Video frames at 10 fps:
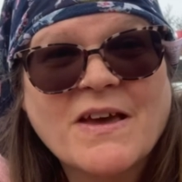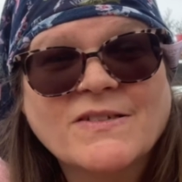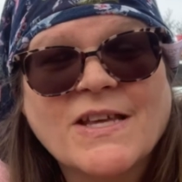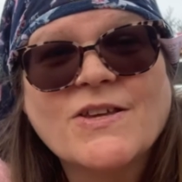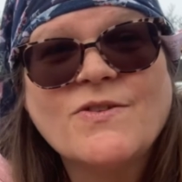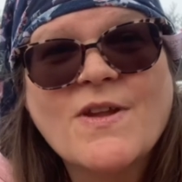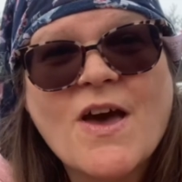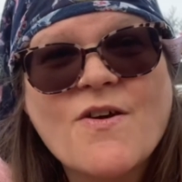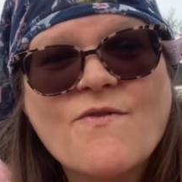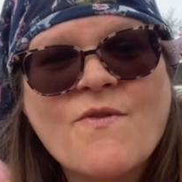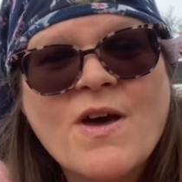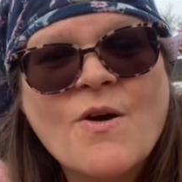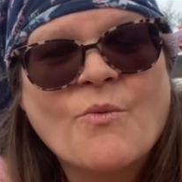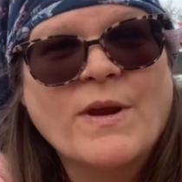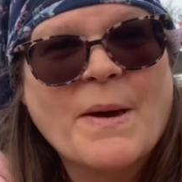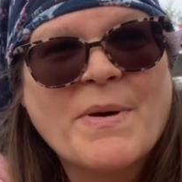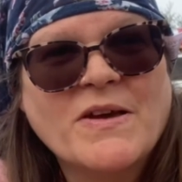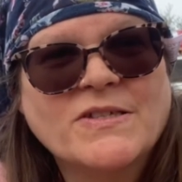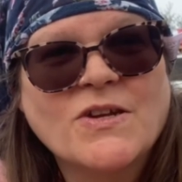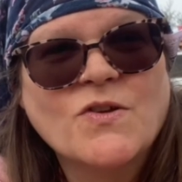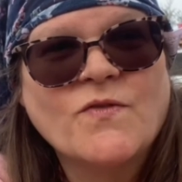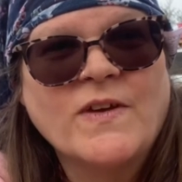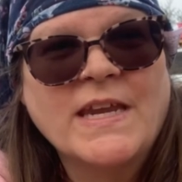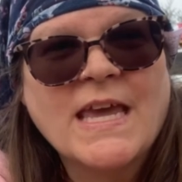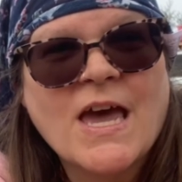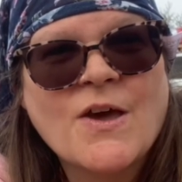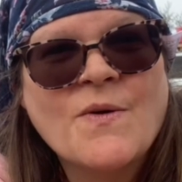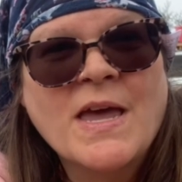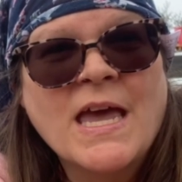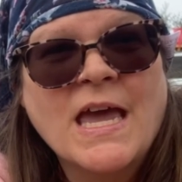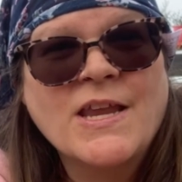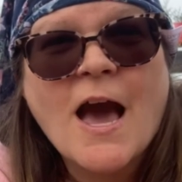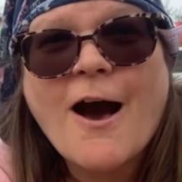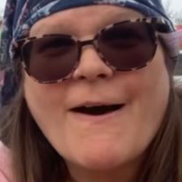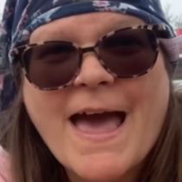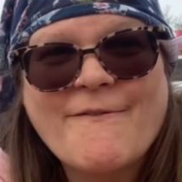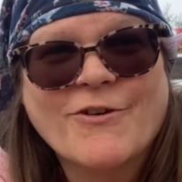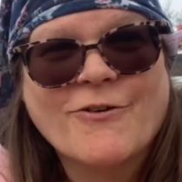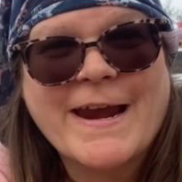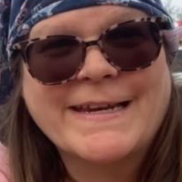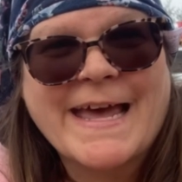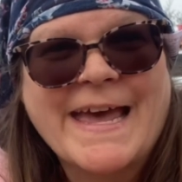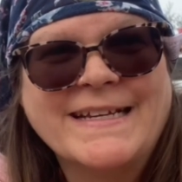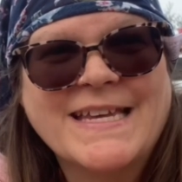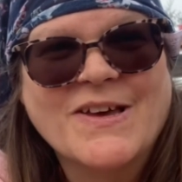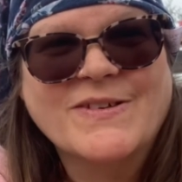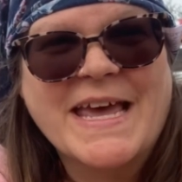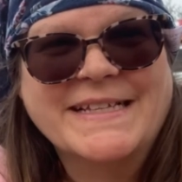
so you know when I post a new video. And y'all have a great day. Till next